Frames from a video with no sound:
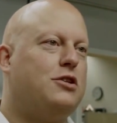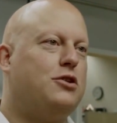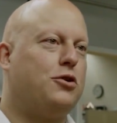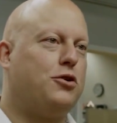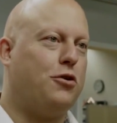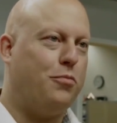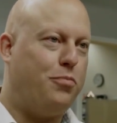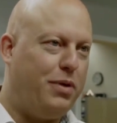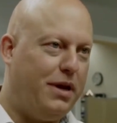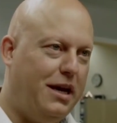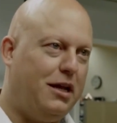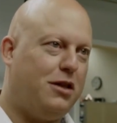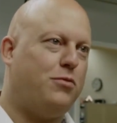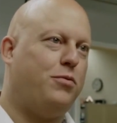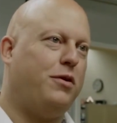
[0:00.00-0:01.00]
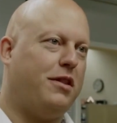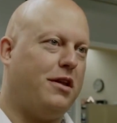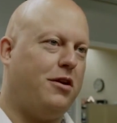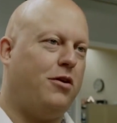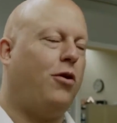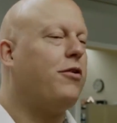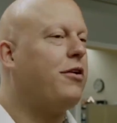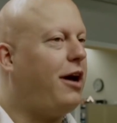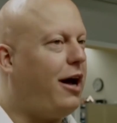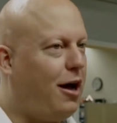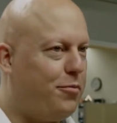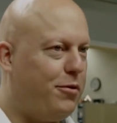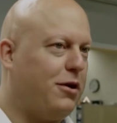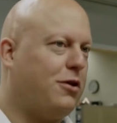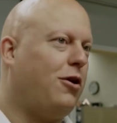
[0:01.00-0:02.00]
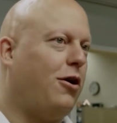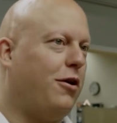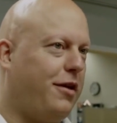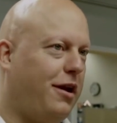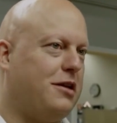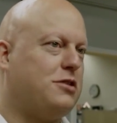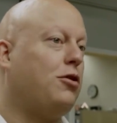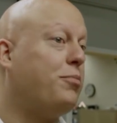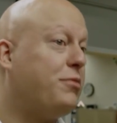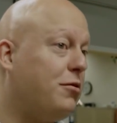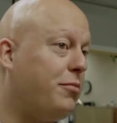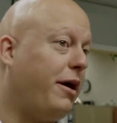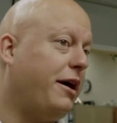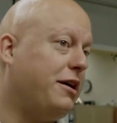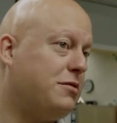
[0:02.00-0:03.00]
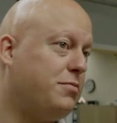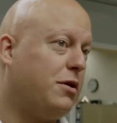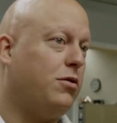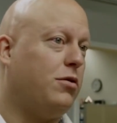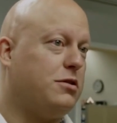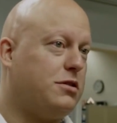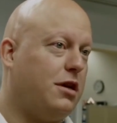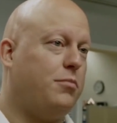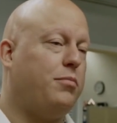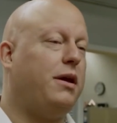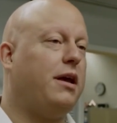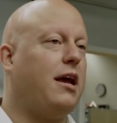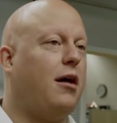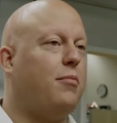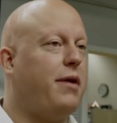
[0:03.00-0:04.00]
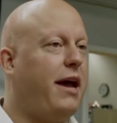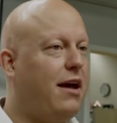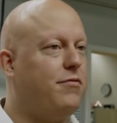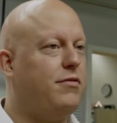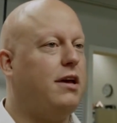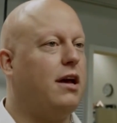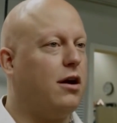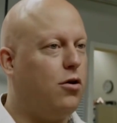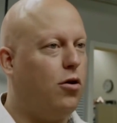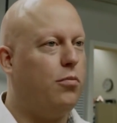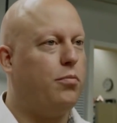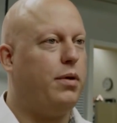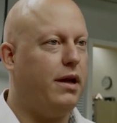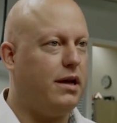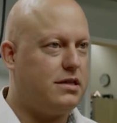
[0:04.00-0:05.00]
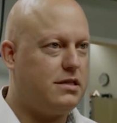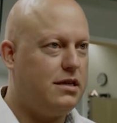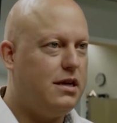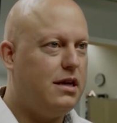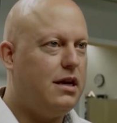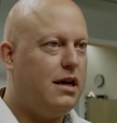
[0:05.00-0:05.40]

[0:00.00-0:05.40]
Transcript: to compete with a non-hybrid car that is optimized, because they become heavy and complex